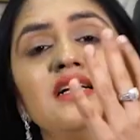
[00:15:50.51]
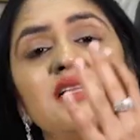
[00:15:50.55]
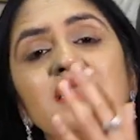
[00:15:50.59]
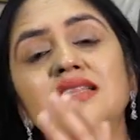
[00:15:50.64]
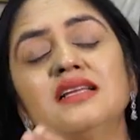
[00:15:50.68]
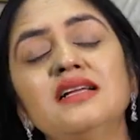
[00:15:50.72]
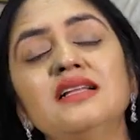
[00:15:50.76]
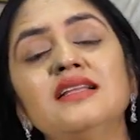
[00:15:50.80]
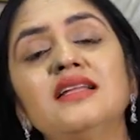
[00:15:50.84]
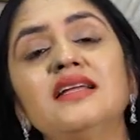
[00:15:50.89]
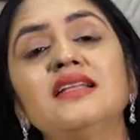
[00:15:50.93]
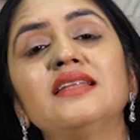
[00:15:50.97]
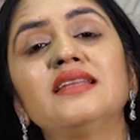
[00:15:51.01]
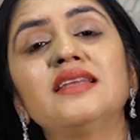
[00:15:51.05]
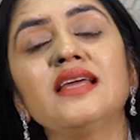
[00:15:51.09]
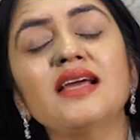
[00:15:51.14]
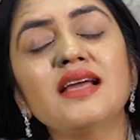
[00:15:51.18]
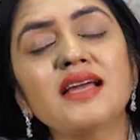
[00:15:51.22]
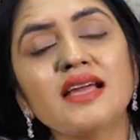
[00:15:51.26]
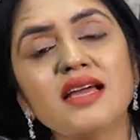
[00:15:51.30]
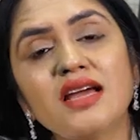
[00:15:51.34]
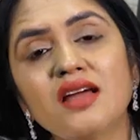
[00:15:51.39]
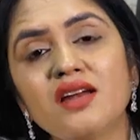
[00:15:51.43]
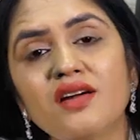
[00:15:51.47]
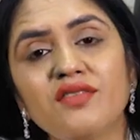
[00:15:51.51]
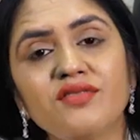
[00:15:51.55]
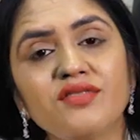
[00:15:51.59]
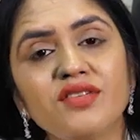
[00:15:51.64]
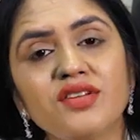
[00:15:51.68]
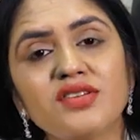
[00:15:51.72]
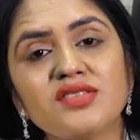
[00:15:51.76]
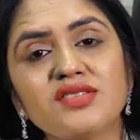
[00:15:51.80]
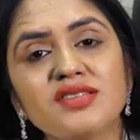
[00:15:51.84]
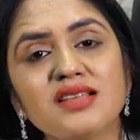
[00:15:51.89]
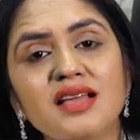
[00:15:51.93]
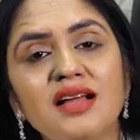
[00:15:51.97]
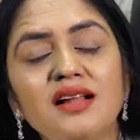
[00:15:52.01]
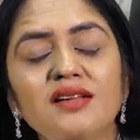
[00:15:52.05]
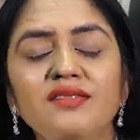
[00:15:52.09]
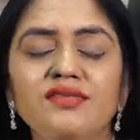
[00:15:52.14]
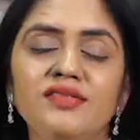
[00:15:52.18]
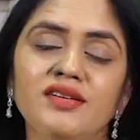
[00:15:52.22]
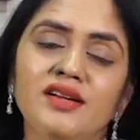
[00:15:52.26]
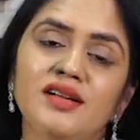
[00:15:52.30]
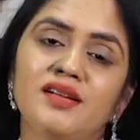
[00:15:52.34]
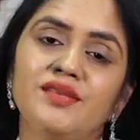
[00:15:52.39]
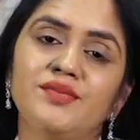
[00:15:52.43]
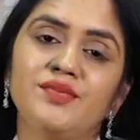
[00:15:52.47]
Till then, take care of yourself.